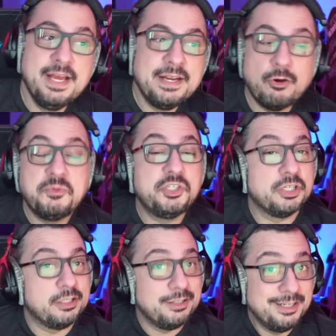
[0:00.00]
Now, I'm
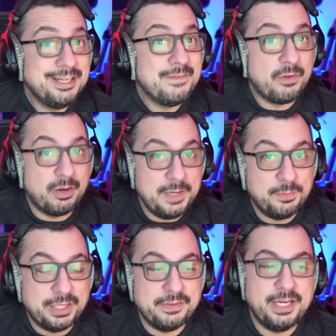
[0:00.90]
sure there are
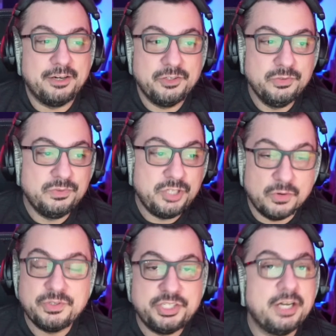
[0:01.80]
people out there who
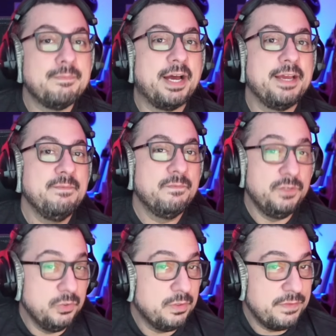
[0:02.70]
don't share my
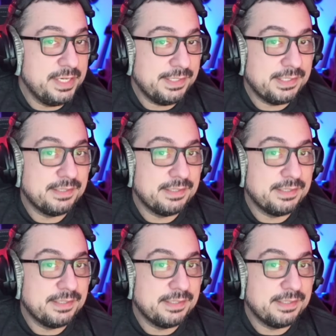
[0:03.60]
view of this